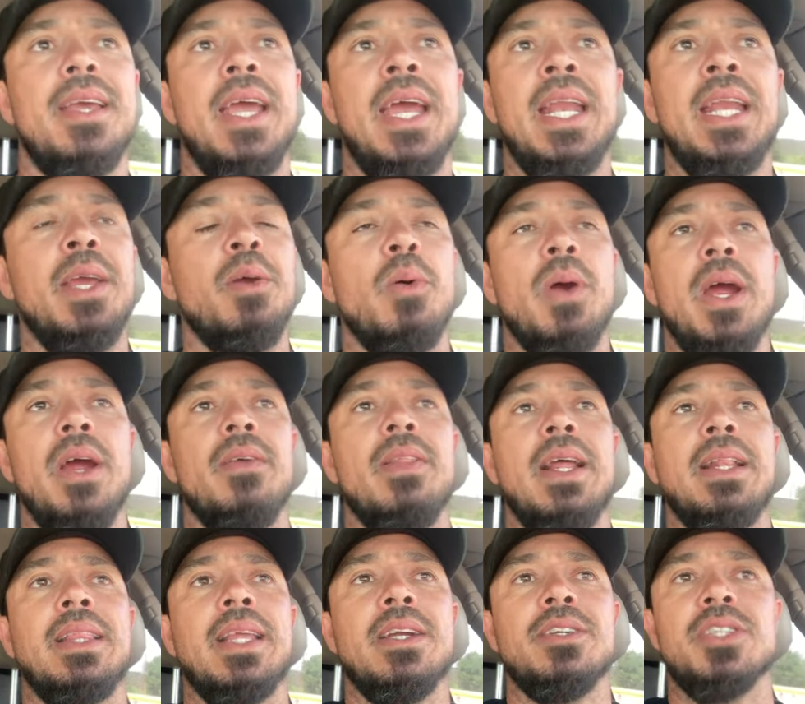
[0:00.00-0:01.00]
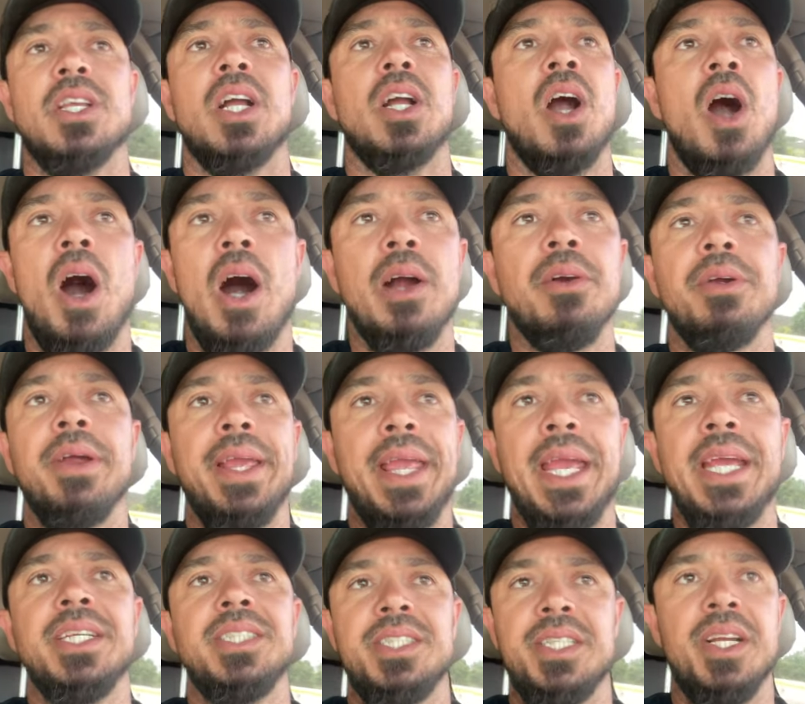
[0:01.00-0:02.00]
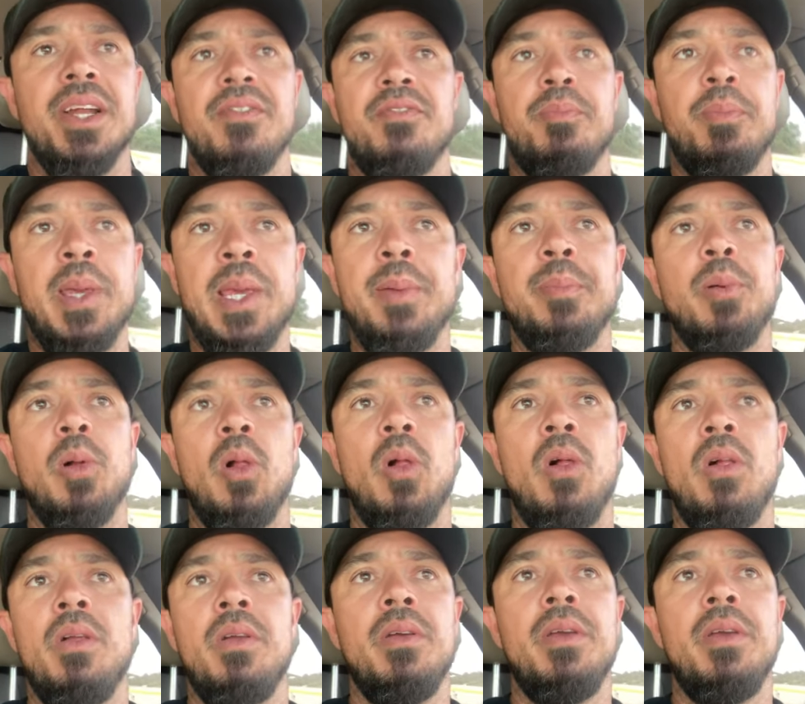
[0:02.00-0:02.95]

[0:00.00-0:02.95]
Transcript: anywhere that there's a congregation of people